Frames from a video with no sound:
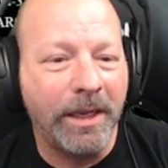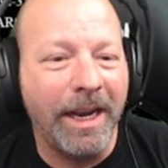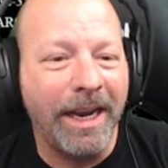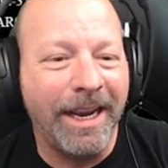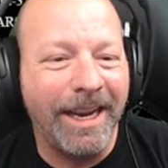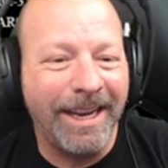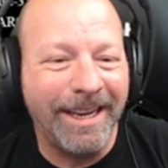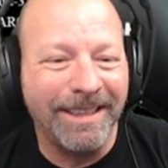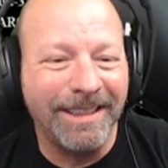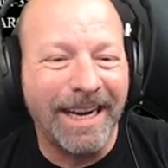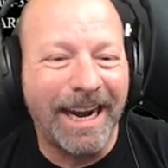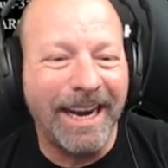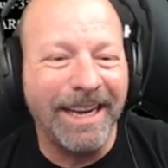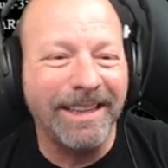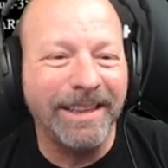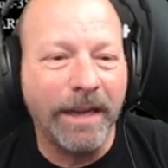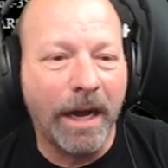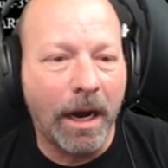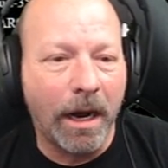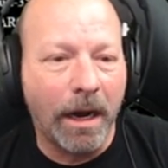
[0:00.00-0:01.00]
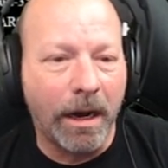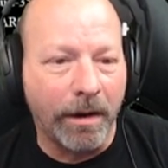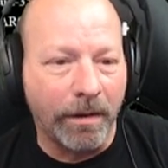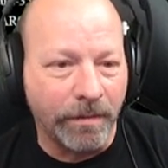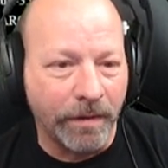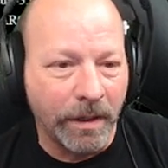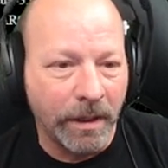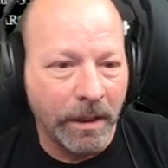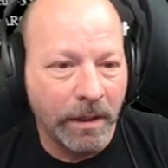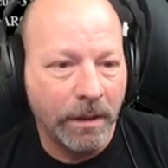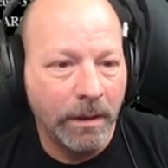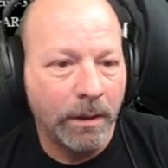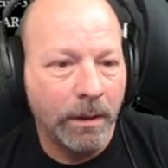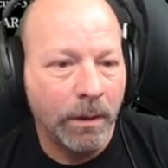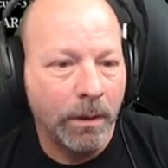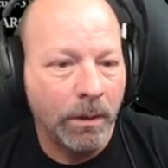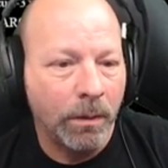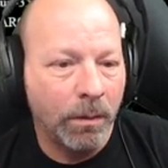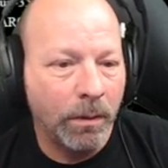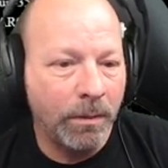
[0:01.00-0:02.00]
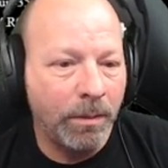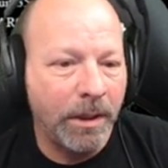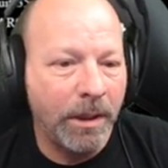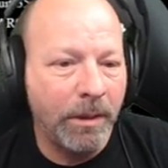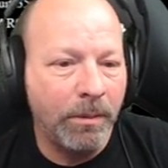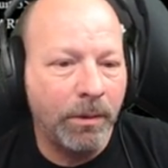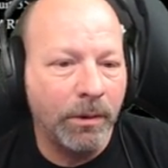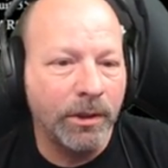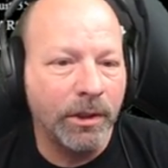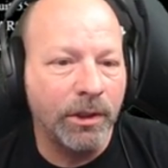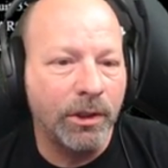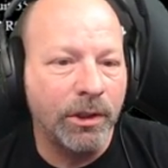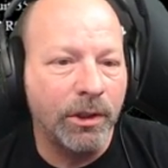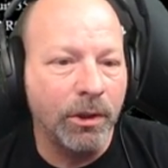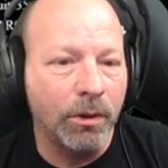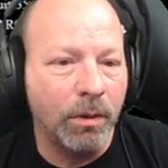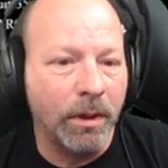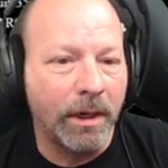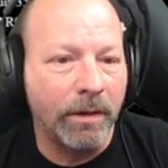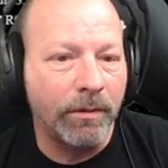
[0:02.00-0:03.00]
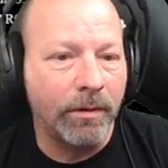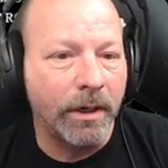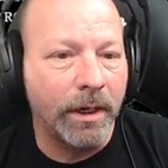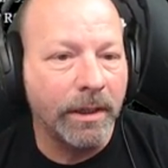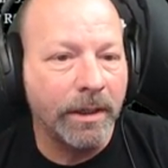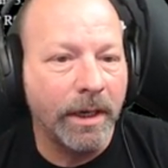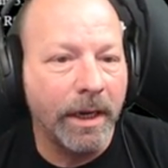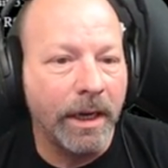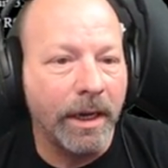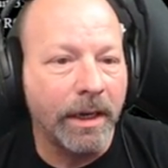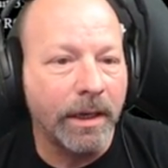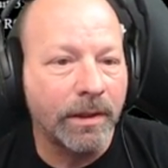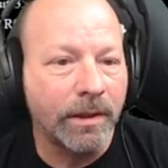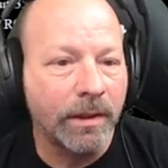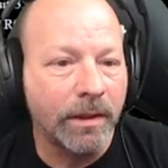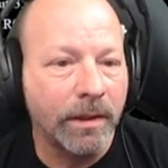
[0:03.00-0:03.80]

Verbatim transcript: I love when people just do whatever it takes.